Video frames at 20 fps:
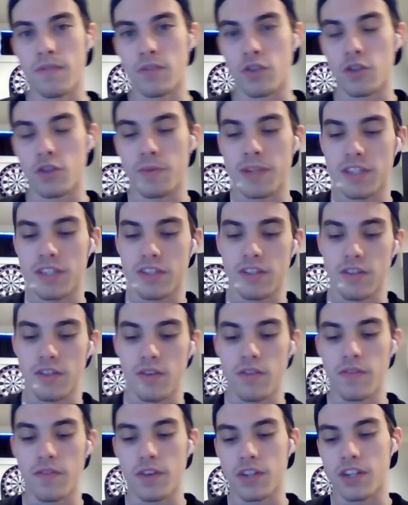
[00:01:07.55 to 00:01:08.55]
George Mason's a
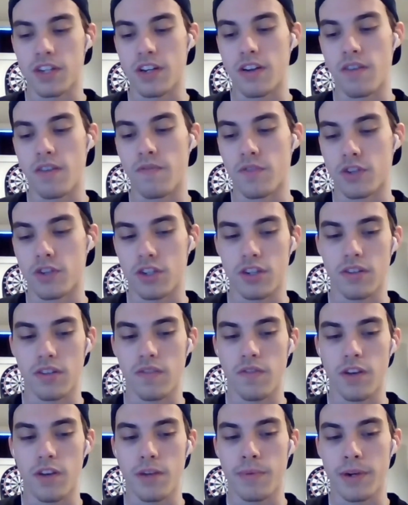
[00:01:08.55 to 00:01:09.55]
university here in Virginia.
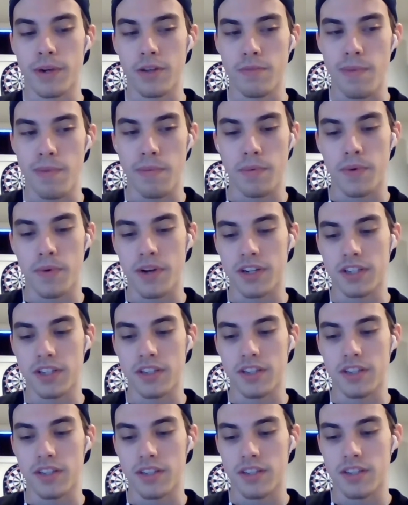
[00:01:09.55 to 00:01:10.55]
For anybody who might be watching
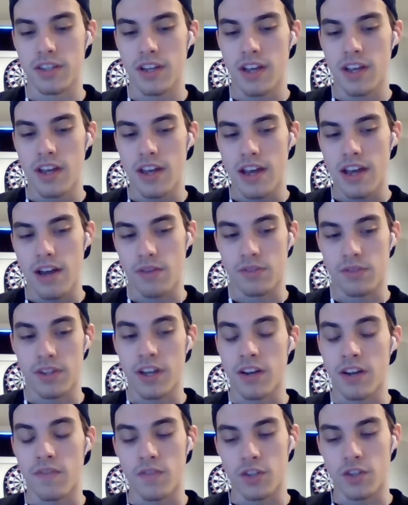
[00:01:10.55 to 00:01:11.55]
this outside
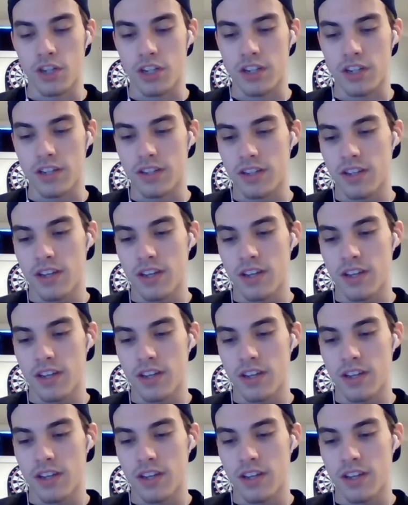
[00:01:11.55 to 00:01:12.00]
of Virginia,